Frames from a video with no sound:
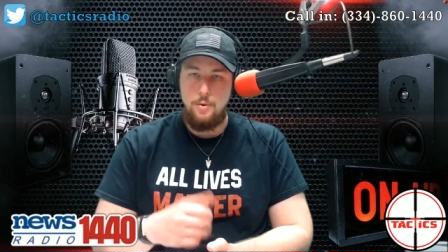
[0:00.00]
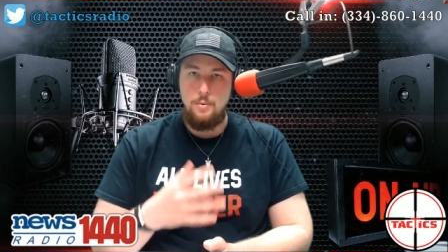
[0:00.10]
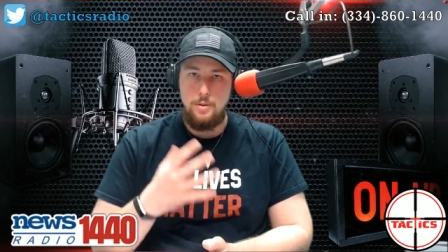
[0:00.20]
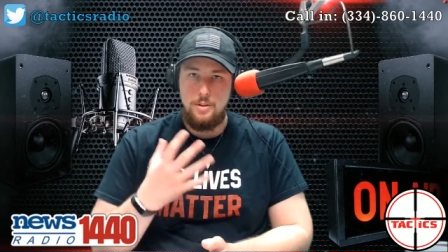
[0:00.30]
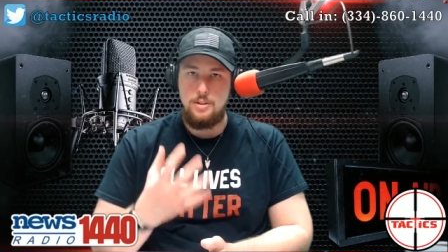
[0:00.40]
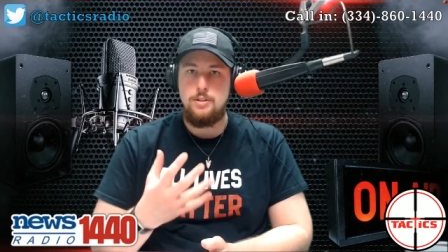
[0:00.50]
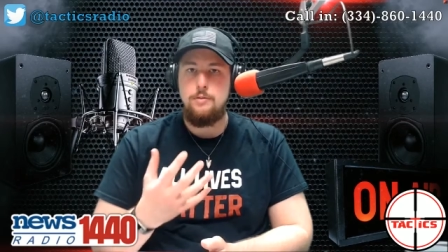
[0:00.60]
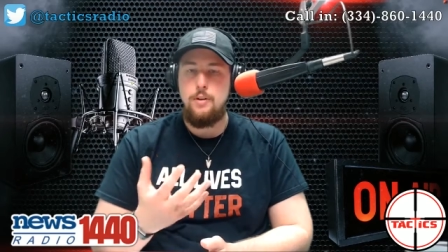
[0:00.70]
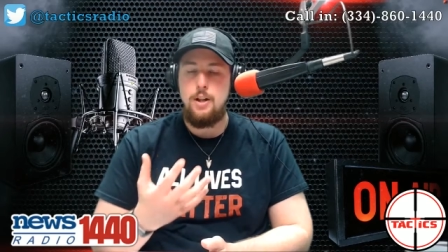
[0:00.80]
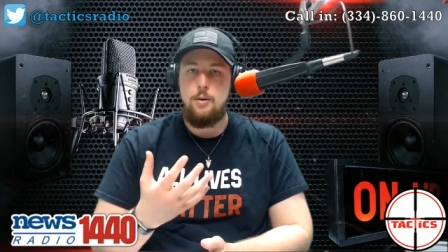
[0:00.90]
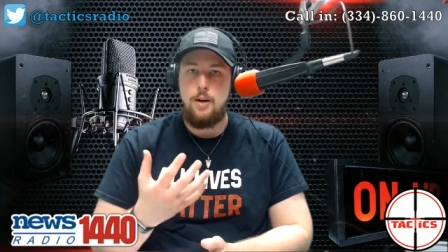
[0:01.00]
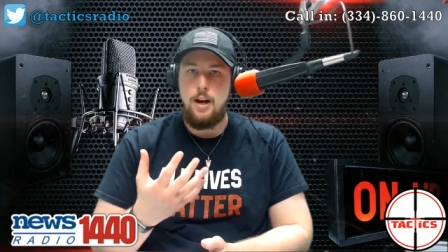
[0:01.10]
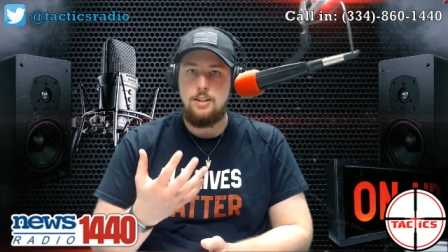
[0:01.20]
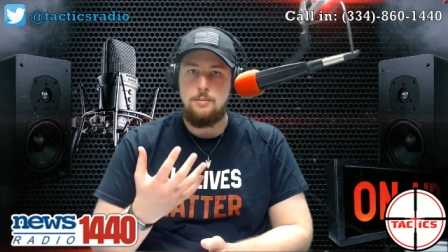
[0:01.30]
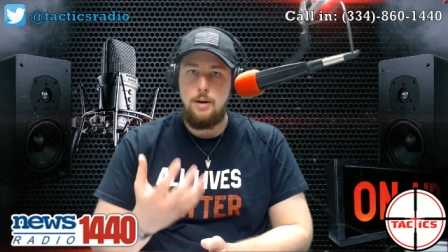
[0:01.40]
we were just to follow
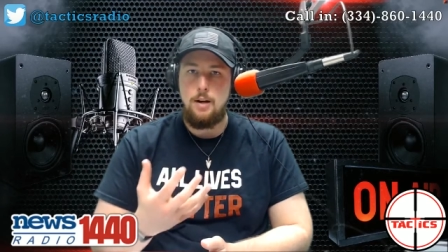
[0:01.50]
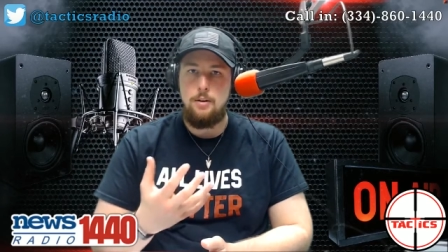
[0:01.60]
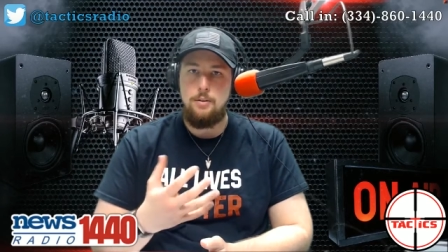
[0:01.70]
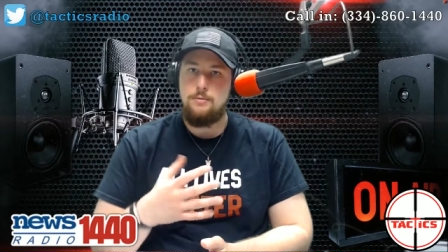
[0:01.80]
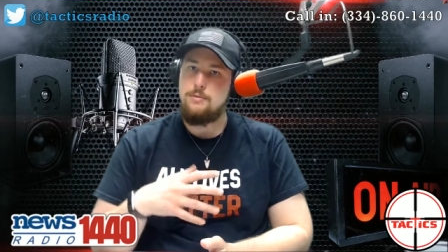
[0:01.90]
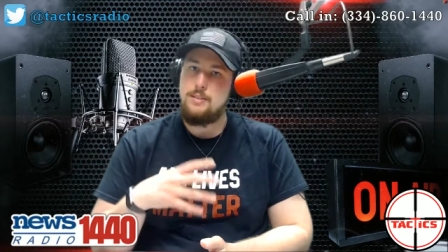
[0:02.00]
God's model,